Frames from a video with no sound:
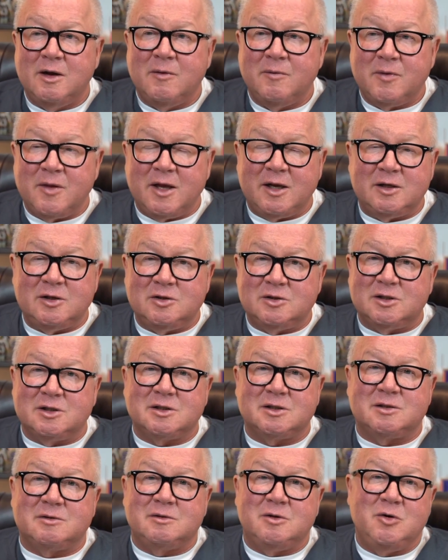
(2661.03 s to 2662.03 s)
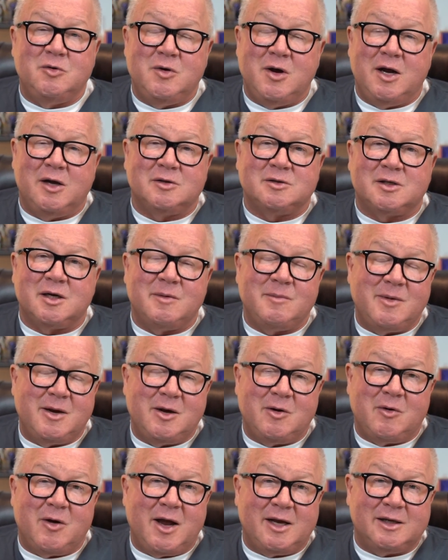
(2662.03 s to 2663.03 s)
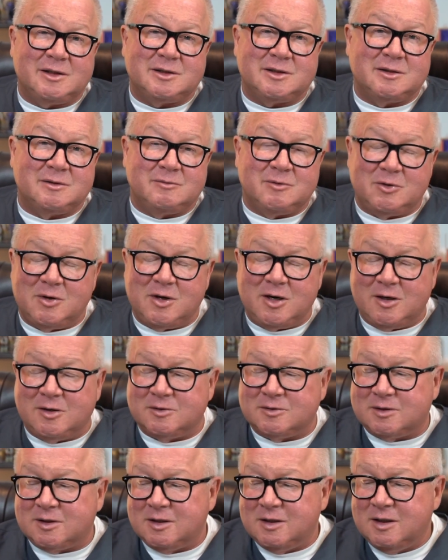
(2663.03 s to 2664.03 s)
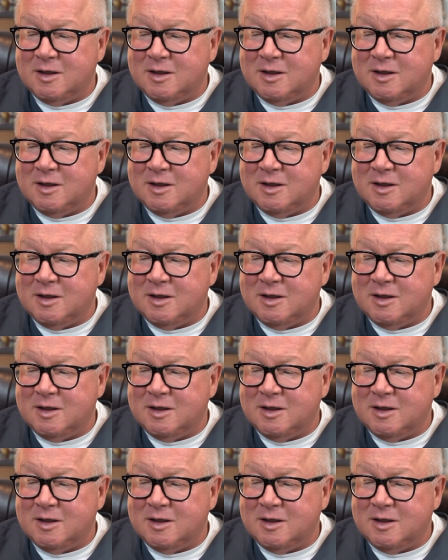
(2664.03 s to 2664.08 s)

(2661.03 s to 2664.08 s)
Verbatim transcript: that you just, who knows, an amino acid, who knows.